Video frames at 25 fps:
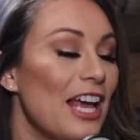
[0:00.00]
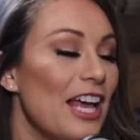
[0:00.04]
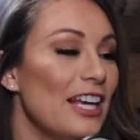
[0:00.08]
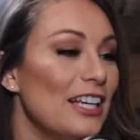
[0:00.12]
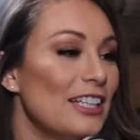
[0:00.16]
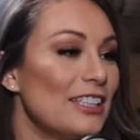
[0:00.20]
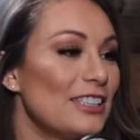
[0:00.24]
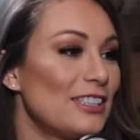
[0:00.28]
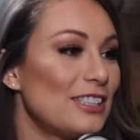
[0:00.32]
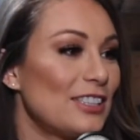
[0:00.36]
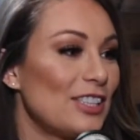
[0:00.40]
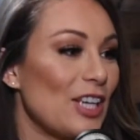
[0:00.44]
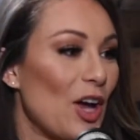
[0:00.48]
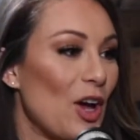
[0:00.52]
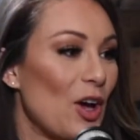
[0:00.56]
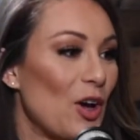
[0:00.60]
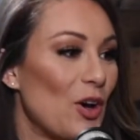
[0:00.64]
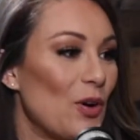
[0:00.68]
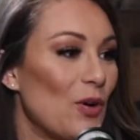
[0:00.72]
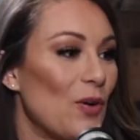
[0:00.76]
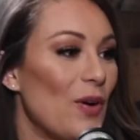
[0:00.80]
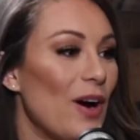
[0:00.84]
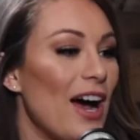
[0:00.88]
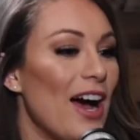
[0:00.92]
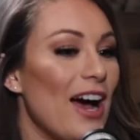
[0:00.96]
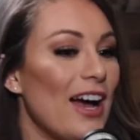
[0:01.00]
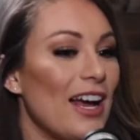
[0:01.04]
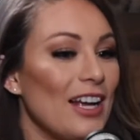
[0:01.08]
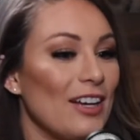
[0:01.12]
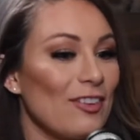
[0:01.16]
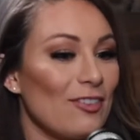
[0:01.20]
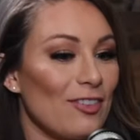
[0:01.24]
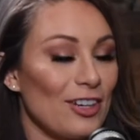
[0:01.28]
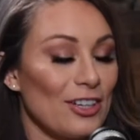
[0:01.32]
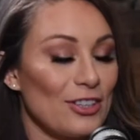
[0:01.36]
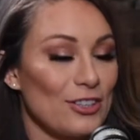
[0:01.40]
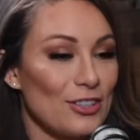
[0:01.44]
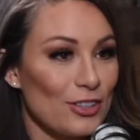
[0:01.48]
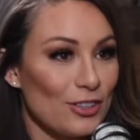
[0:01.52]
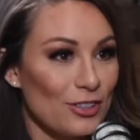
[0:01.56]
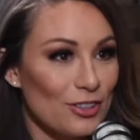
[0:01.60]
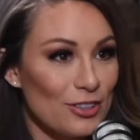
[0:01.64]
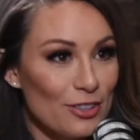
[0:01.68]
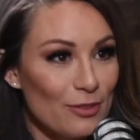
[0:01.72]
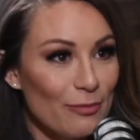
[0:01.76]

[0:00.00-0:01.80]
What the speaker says: So I researched